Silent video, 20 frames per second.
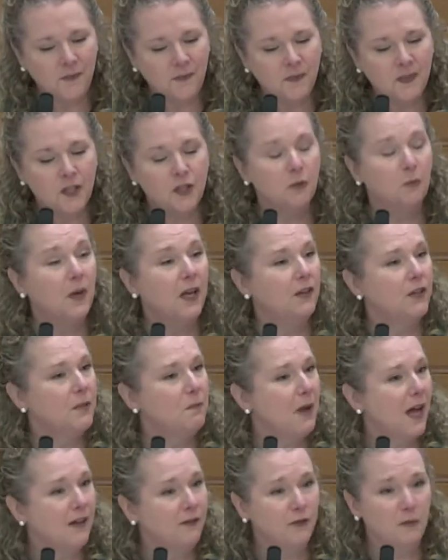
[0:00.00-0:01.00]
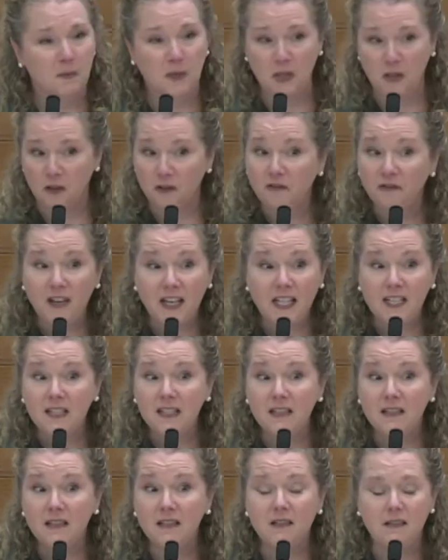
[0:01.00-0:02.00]
surrounded by familiar
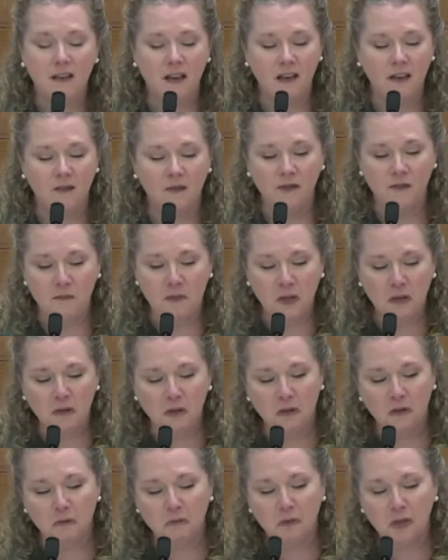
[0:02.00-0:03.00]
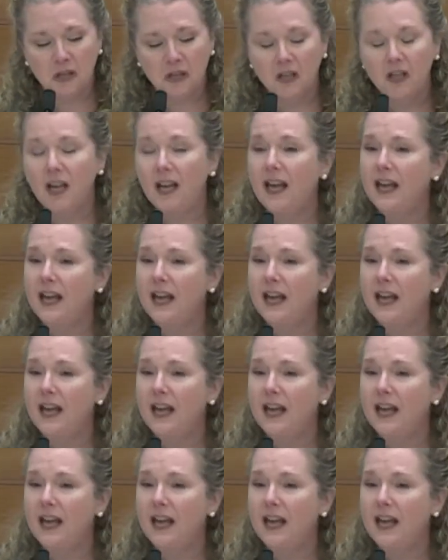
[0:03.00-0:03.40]
faces and familiar work,